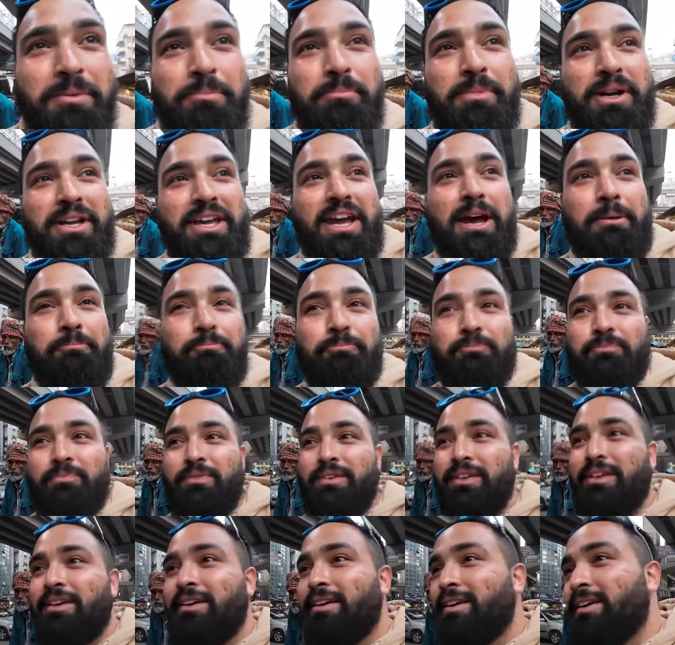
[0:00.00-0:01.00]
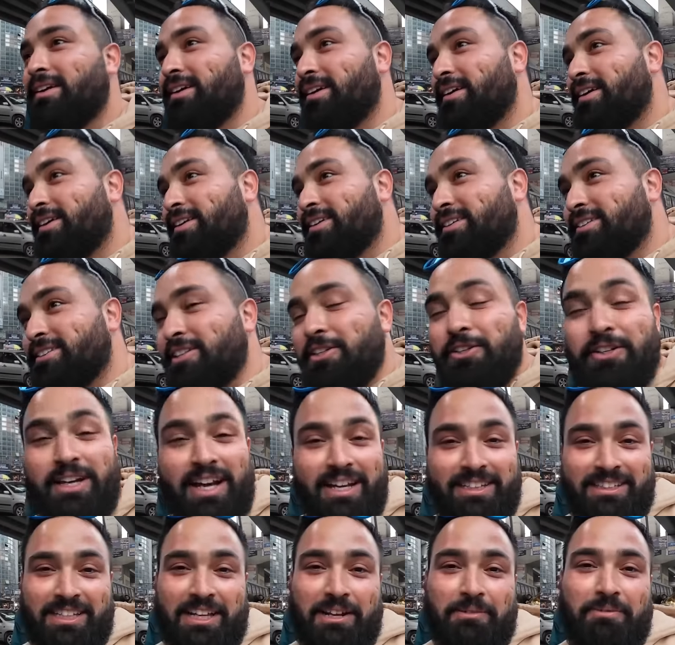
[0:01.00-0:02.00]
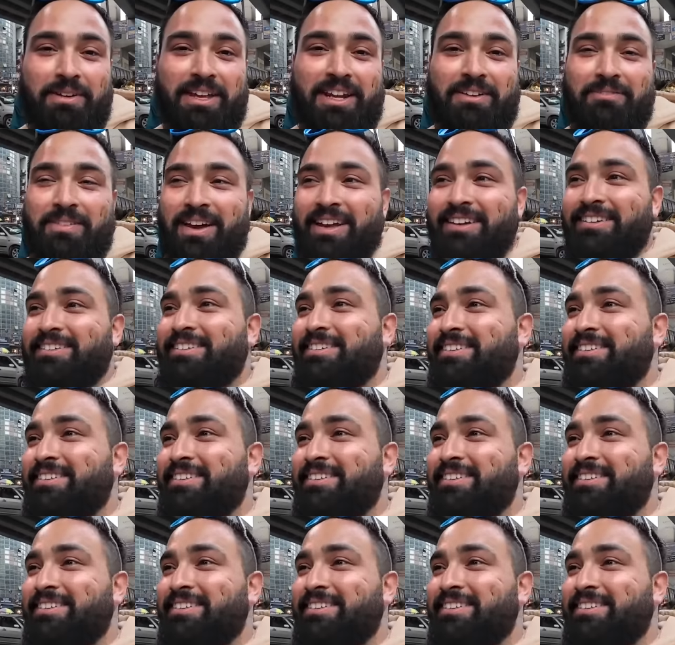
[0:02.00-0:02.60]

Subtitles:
But yeah, see you guys in a minute, man.